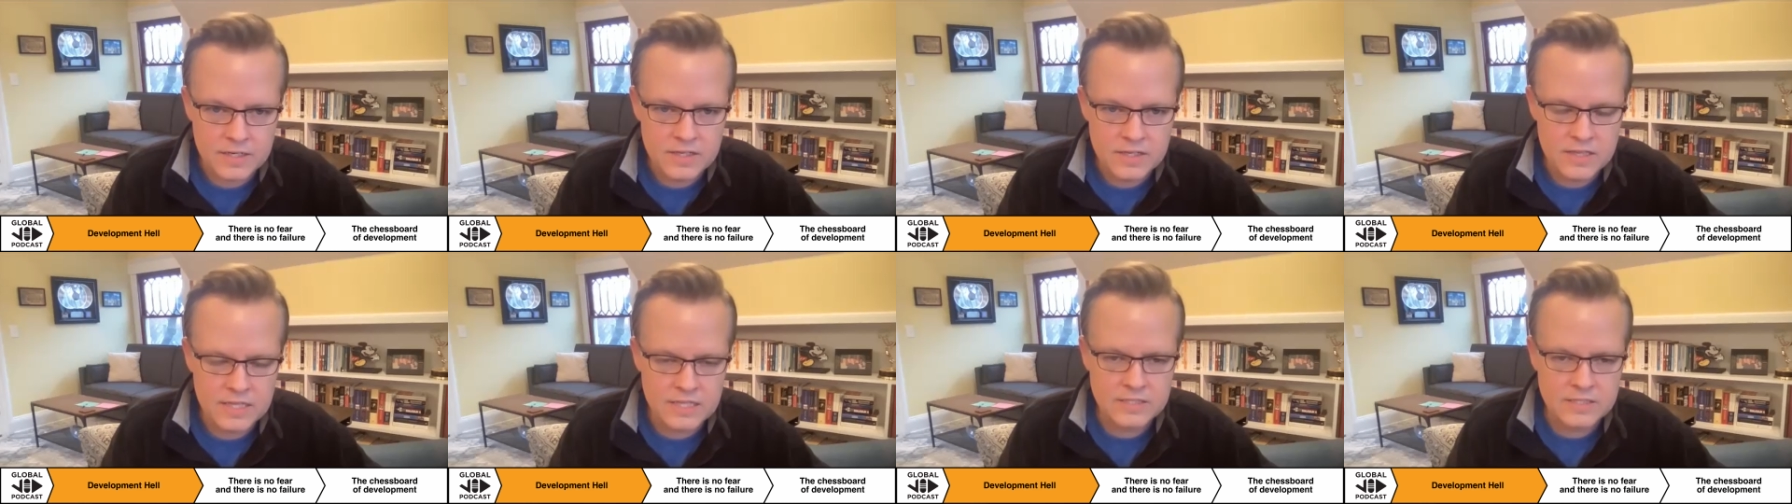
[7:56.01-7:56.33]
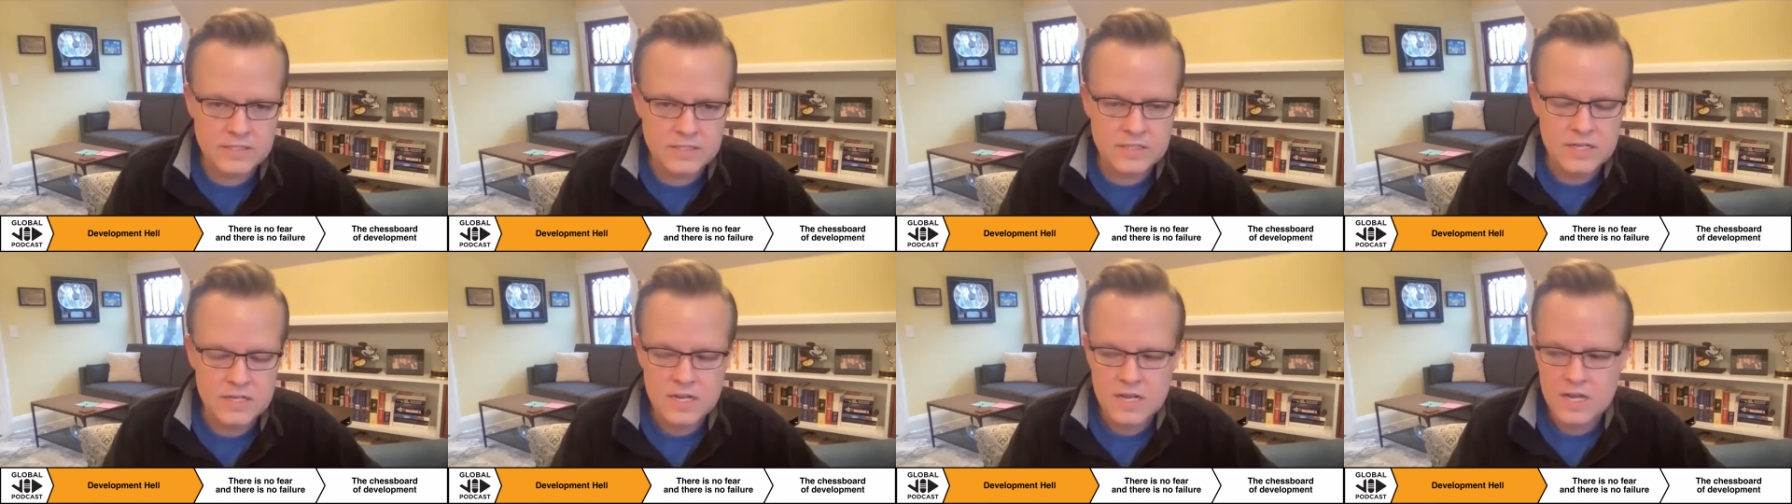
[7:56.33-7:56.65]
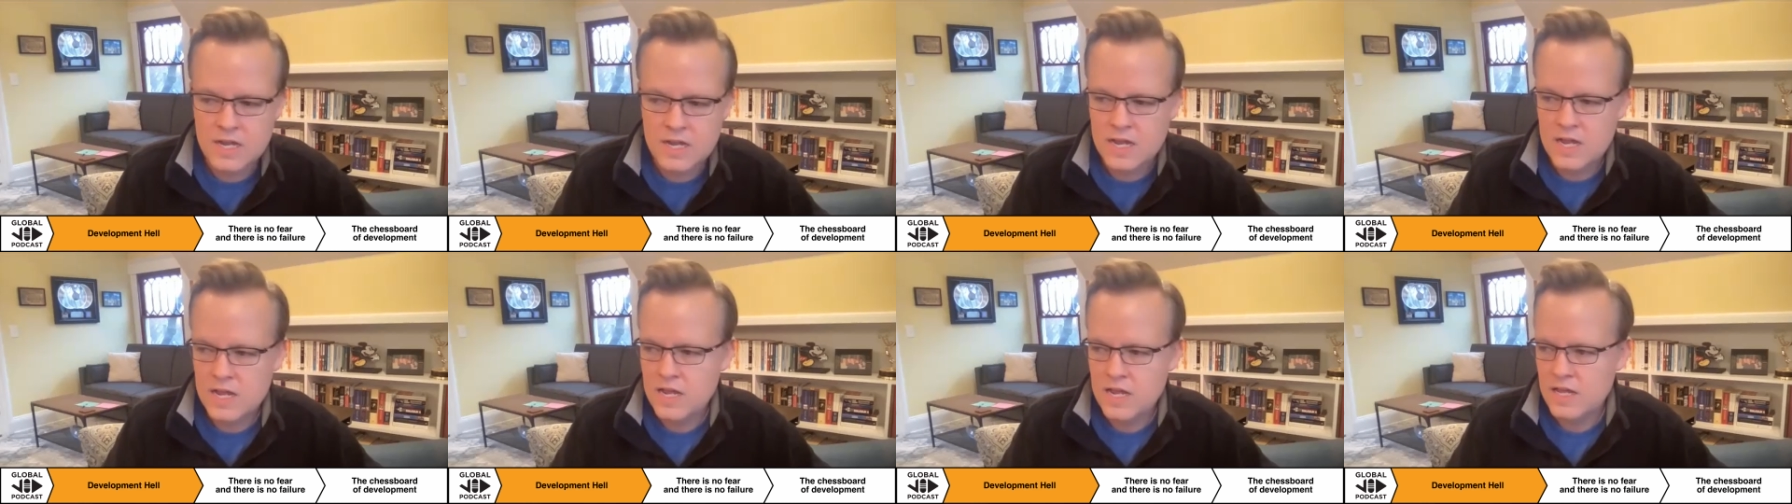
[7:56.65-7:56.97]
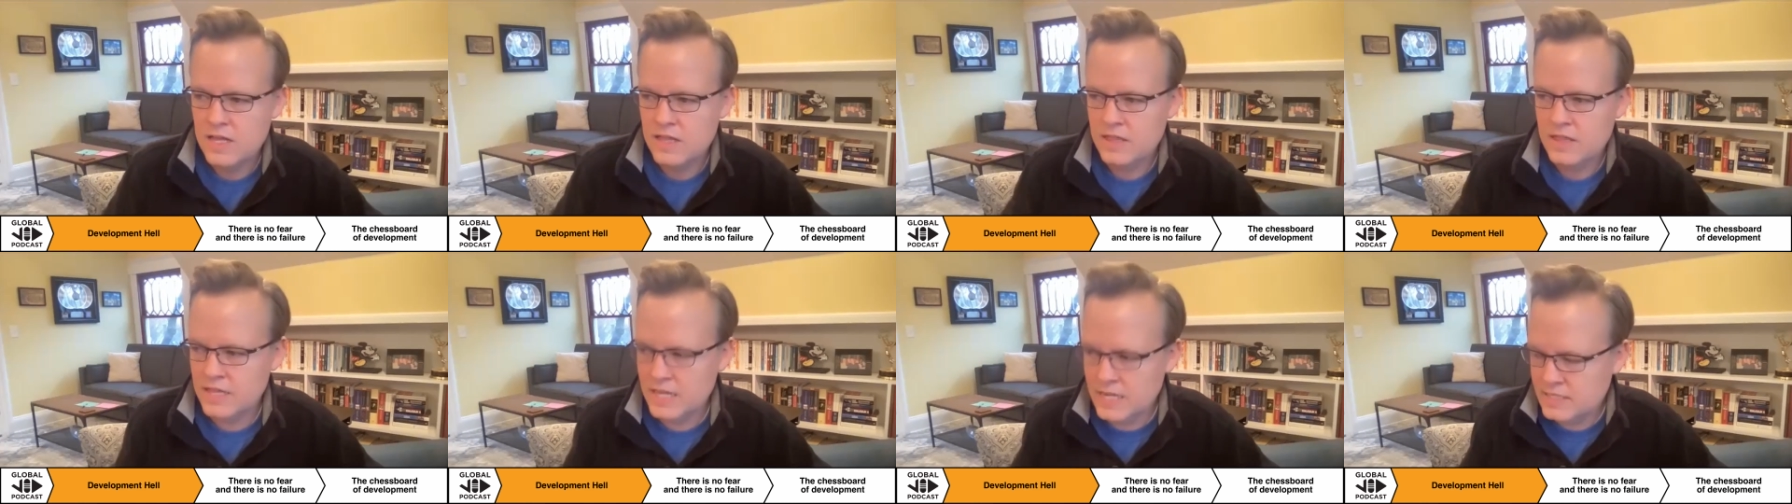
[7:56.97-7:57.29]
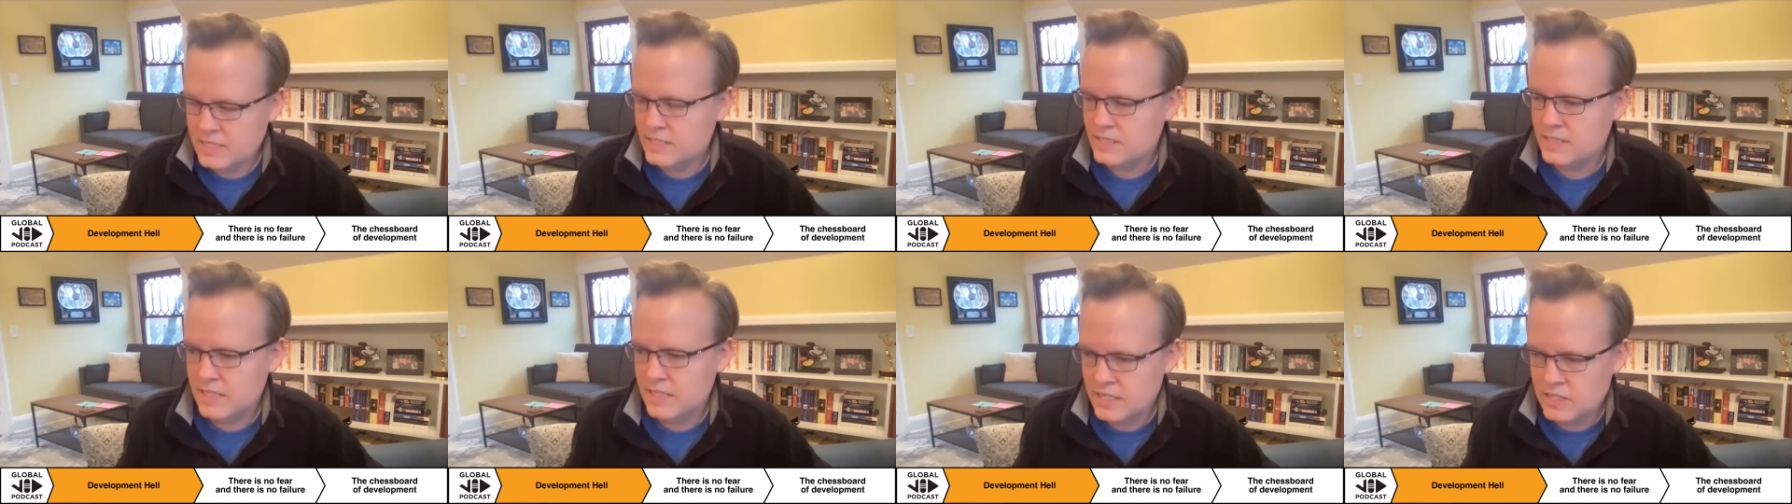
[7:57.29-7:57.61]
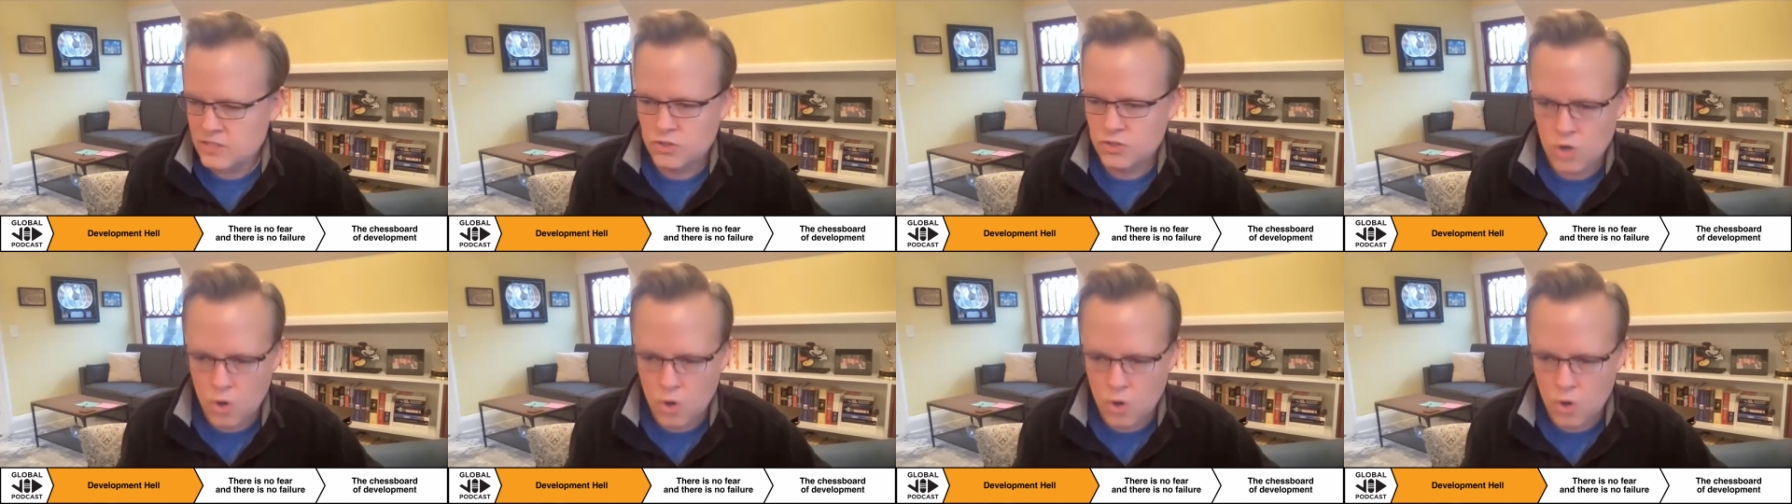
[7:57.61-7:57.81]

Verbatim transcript: This is